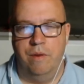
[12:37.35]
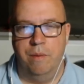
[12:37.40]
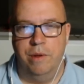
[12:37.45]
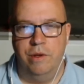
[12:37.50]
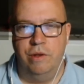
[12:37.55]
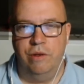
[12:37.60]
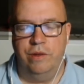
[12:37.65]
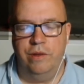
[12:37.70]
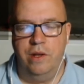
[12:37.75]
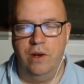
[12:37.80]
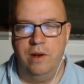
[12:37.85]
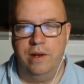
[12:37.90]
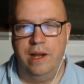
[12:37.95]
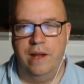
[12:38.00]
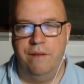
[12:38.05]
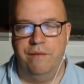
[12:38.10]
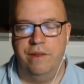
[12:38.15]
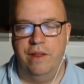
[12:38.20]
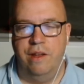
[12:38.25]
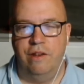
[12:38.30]
And just the idea
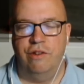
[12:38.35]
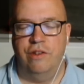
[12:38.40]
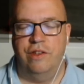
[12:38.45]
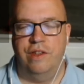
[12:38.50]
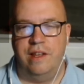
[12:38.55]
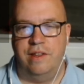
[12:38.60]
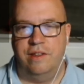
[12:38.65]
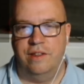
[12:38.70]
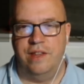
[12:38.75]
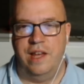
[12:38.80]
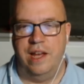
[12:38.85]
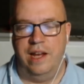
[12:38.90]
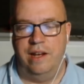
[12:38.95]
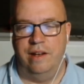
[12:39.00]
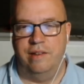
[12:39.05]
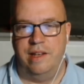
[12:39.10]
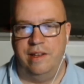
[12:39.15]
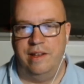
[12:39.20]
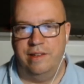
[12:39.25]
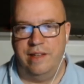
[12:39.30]
that they're just these things
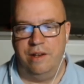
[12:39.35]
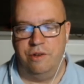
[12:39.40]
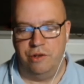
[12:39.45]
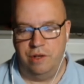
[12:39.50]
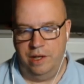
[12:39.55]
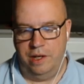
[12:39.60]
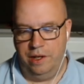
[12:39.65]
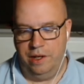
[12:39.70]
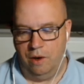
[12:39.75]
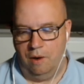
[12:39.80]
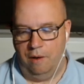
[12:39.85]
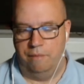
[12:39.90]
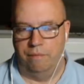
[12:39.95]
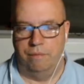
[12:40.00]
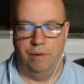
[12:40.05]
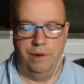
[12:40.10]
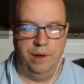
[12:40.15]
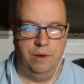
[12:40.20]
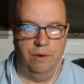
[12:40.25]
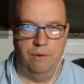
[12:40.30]
essentially
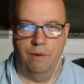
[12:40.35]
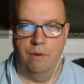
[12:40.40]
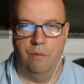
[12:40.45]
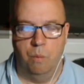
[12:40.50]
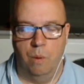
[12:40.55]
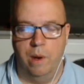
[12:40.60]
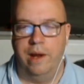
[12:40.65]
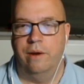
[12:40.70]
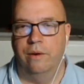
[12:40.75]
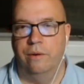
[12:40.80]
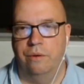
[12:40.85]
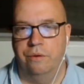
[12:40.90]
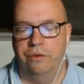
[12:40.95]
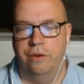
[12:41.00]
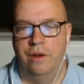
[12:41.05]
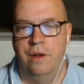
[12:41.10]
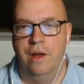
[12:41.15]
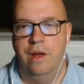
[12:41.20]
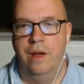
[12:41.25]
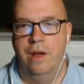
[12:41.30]
hovering or on wheels,
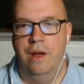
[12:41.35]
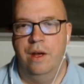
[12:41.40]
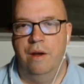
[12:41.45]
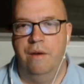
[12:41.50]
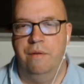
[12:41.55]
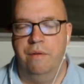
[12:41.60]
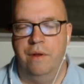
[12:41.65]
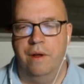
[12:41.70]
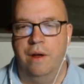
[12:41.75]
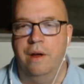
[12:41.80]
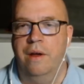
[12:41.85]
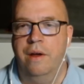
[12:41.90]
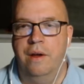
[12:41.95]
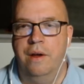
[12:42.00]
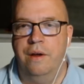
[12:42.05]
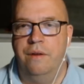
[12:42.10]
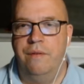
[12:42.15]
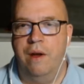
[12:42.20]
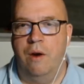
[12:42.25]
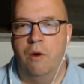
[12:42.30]
that
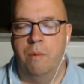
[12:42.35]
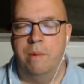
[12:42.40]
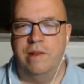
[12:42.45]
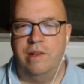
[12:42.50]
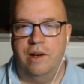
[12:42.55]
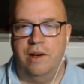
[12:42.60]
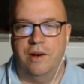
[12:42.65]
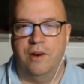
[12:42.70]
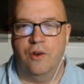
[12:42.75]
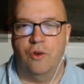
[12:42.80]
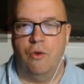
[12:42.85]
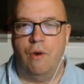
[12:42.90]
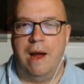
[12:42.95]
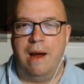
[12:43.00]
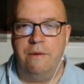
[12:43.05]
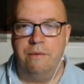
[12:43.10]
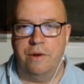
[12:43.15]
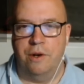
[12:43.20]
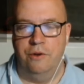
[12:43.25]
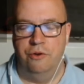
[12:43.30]
they're almost like a
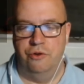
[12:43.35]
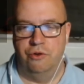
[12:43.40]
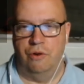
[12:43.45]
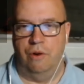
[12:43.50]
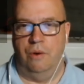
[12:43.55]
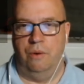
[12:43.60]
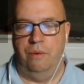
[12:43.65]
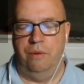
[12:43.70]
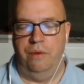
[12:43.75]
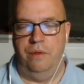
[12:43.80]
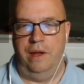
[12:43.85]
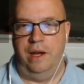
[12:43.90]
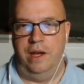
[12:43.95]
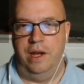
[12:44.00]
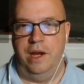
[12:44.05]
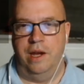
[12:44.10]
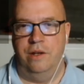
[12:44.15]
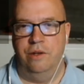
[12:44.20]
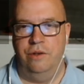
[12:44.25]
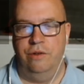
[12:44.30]
crowd control thing. You
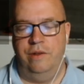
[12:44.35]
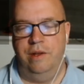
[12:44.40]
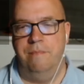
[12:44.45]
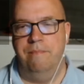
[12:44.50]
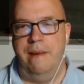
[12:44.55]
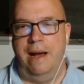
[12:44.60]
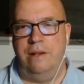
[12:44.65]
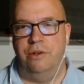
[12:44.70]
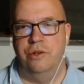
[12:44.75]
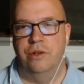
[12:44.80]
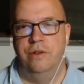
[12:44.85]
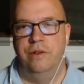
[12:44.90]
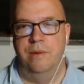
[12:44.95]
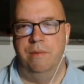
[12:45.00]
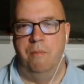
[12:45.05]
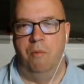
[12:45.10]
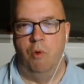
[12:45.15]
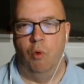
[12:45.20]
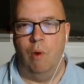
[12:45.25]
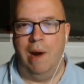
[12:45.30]
can just imagine them
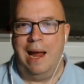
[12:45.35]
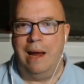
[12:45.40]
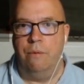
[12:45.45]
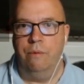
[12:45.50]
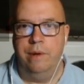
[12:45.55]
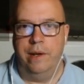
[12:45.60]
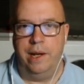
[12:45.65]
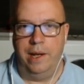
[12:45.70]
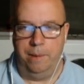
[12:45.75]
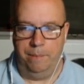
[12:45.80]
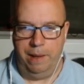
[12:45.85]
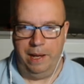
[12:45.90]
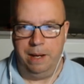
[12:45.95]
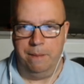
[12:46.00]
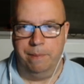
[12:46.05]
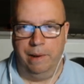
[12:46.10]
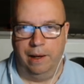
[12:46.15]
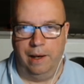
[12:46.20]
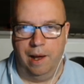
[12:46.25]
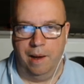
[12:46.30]
rounding
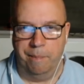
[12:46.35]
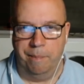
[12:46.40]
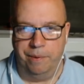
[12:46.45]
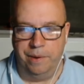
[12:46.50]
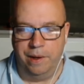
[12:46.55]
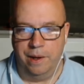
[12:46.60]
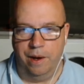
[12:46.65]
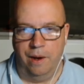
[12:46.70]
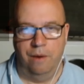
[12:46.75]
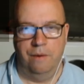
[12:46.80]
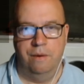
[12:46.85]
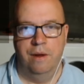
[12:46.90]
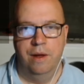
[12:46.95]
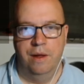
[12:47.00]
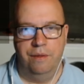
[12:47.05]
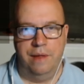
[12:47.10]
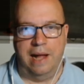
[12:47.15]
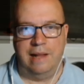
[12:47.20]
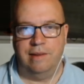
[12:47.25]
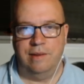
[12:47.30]
people up. You know,
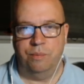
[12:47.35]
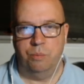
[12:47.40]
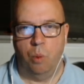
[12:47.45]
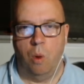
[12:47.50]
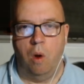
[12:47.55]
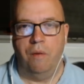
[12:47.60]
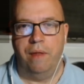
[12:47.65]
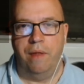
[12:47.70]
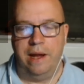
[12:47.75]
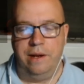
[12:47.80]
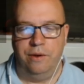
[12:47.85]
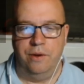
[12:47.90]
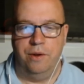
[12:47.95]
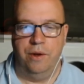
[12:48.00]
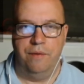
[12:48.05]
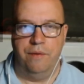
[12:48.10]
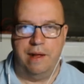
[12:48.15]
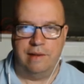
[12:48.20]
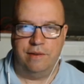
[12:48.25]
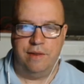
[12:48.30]
that's what they do.
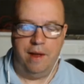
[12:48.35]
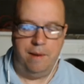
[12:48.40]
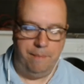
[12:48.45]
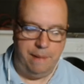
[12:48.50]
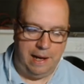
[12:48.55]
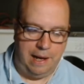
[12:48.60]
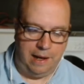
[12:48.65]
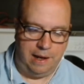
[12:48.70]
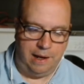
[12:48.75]
That's their bag.